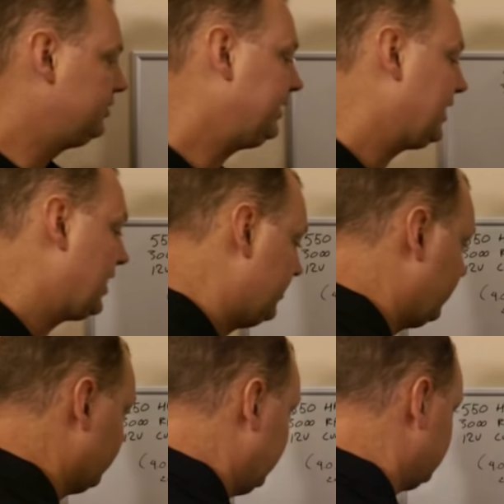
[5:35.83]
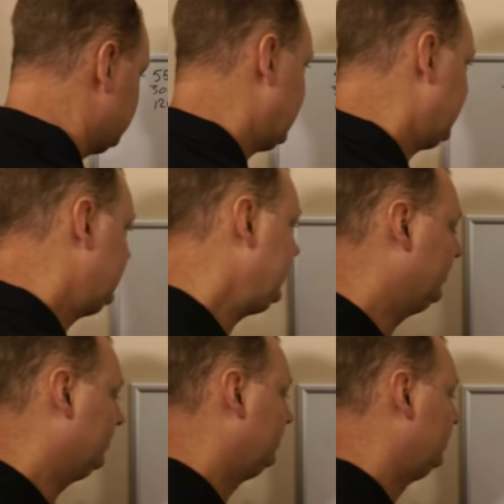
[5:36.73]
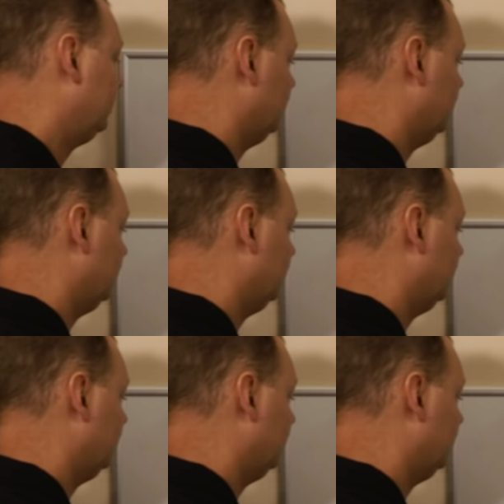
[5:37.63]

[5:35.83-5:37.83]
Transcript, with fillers: take that 100 degrees, which is ideal,